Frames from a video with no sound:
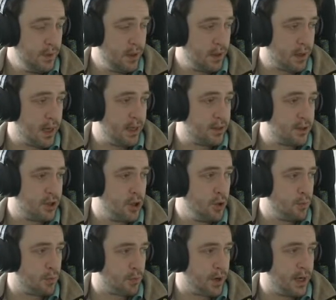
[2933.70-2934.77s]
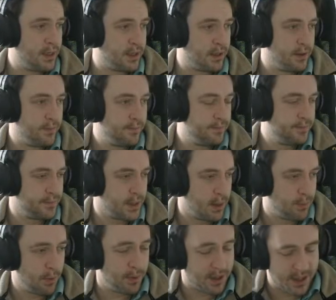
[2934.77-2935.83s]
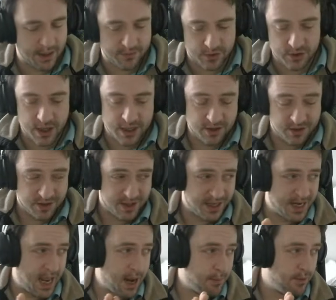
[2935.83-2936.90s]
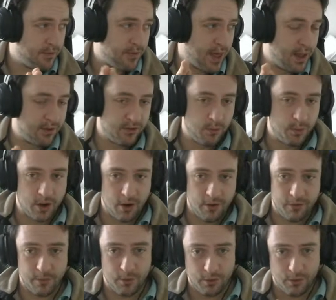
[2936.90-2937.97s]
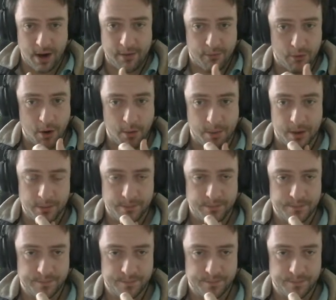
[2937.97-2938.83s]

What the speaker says: Okay, Tomb Raider. I'm probably going to have to change the name of that. So we go from Grave Robber.